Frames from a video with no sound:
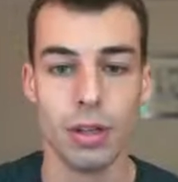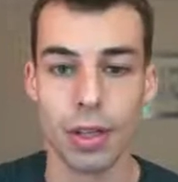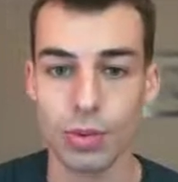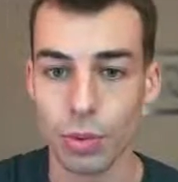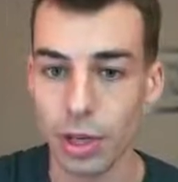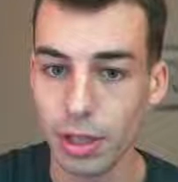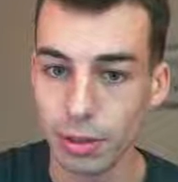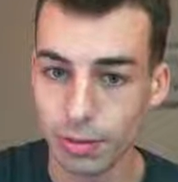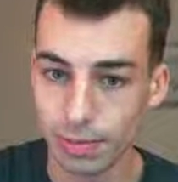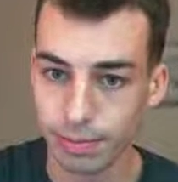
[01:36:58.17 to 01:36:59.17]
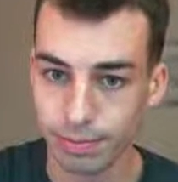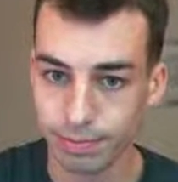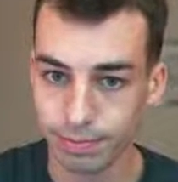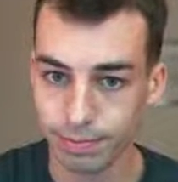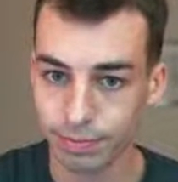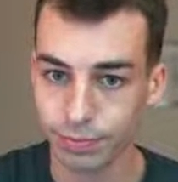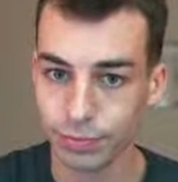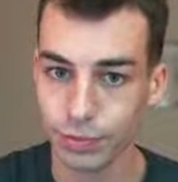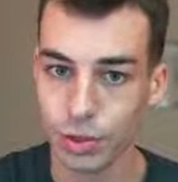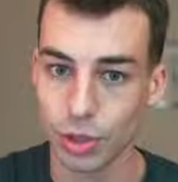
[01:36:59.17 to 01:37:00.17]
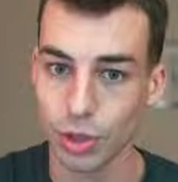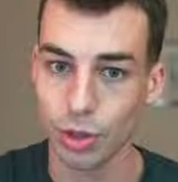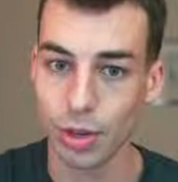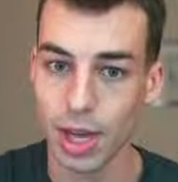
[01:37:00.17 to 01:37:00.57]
That's right. So